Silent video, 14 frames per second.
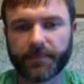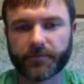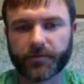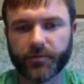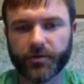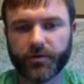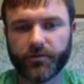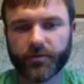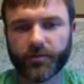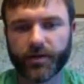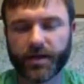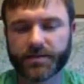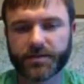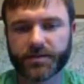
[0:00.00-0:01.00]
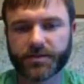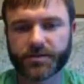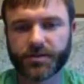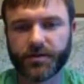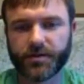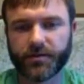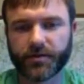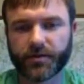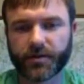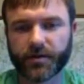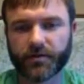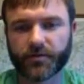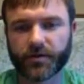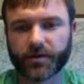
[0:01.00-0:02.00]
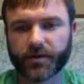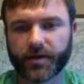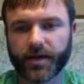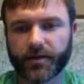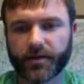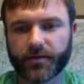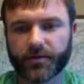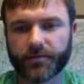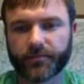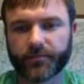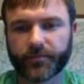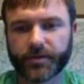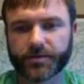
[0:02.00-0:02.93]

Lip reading: Remove the plastic sheath covering the catheter.